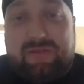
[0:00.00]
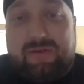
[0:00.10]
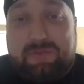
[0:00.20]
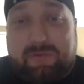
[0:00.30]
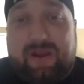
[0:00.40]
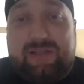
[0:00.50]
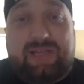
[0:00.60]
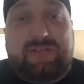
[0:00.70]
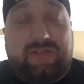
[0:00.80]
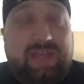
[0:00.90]
those
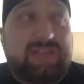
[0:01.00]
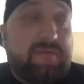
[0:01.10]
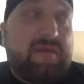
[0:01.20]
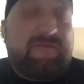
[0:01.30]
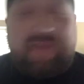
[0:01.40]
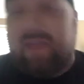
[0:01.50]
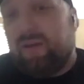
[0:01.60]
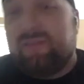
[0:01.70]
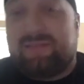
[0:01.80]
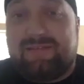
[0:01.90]
projects are like some of my favorites.